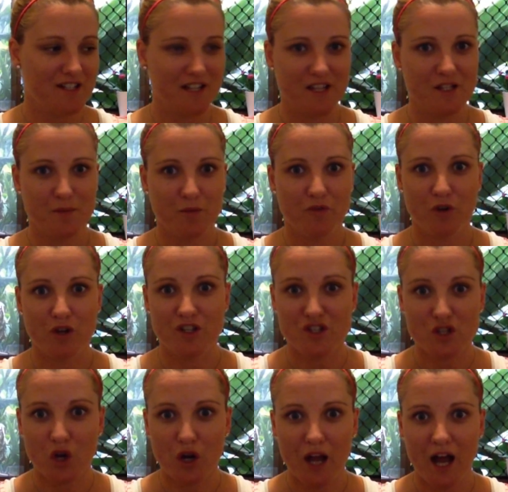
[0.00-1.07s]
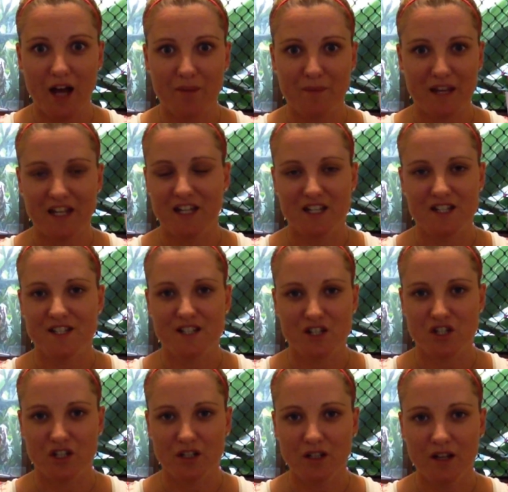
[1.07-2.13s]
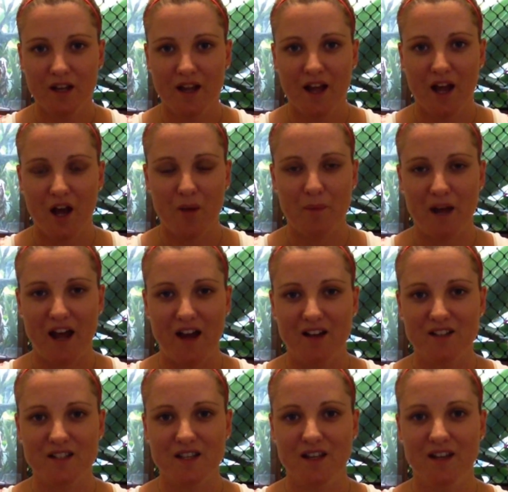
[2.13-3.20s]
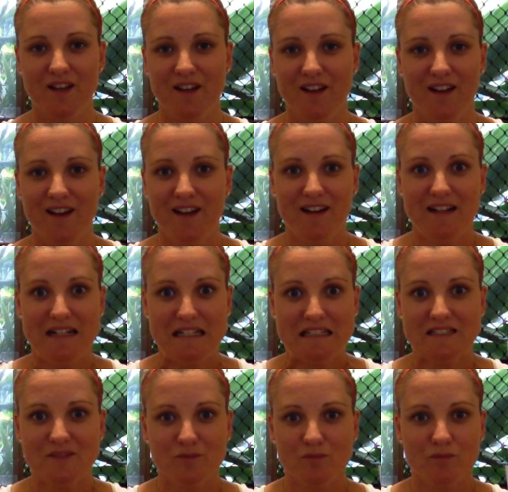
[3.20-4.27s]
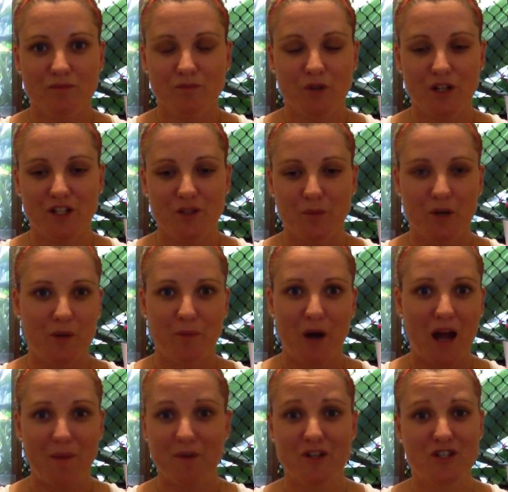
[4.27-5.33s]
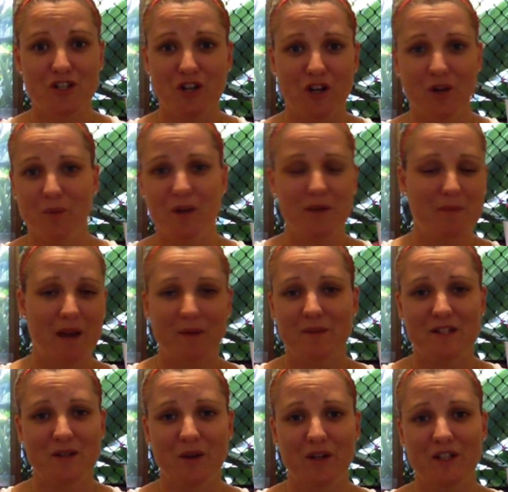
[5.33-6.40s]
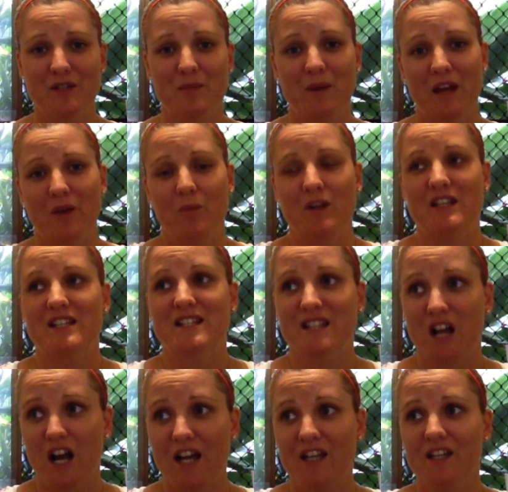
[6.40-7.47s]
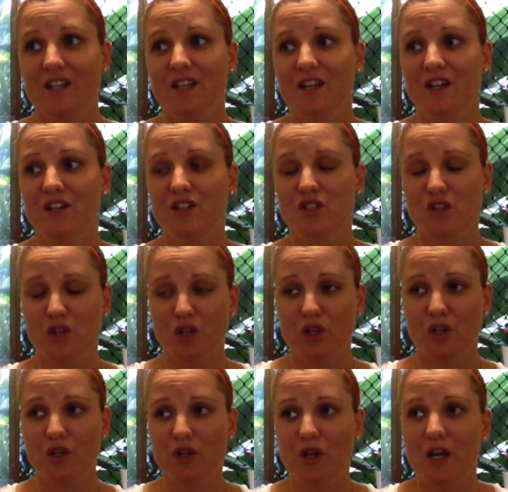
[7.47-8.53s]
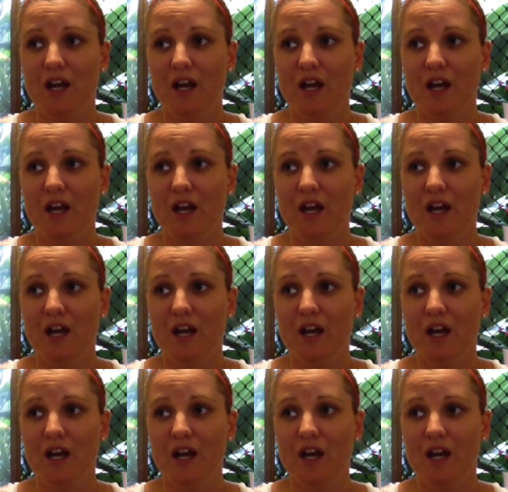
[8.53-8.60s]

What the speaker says: I said this before, it's so hard making a decision about what you want to buy because you don't know what your baby's going to be. We decided to